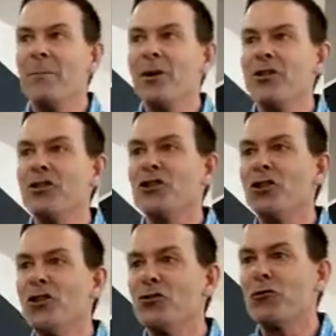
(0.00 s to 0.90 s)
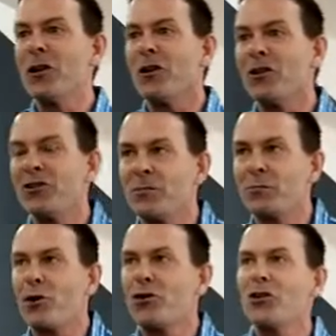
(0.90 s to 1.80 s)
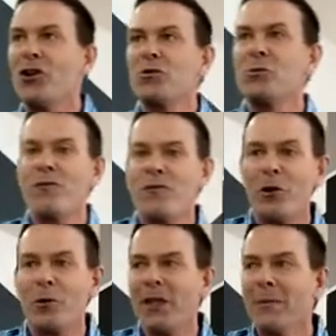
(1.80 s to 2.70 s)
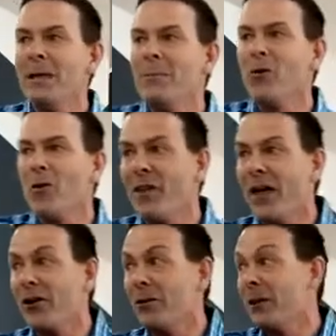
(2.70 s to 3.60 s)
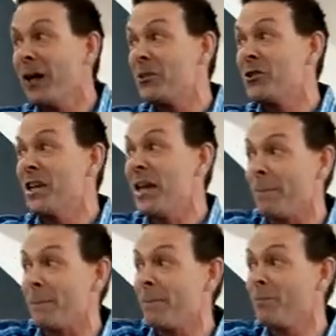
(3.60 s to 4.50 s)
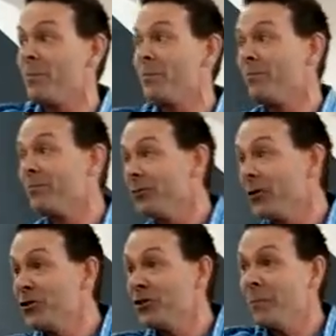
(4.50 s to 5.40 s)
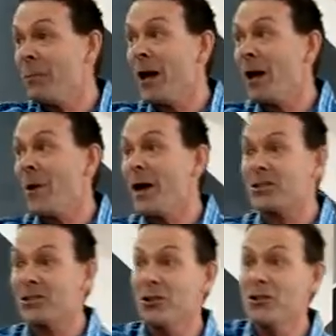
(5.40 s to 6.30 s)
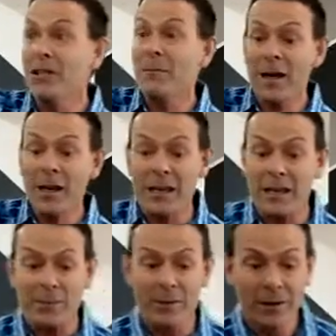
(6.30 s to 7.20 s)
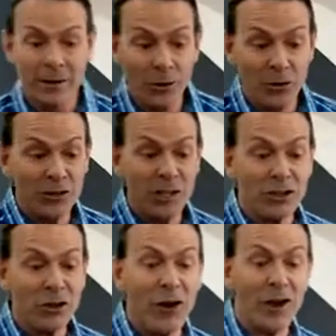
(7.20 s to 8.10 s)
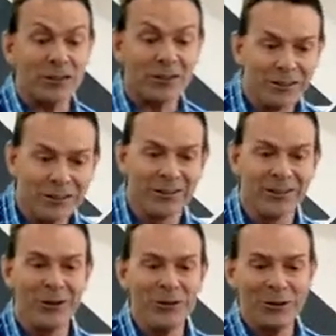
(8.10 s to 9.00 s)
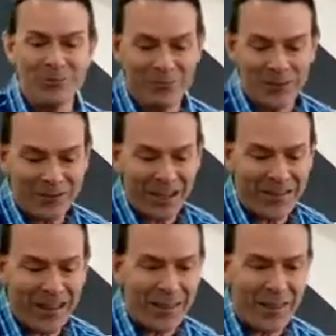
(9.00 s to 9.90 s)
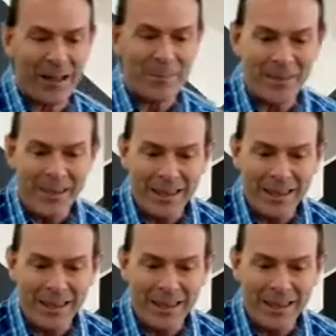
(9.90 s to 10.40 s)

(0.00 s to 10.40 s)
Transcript: because the Jews realized these proselytes weren't following them anymore, they got a bit upset. Losing their power base, losing their money, losing their ties, losing this, that, and the other.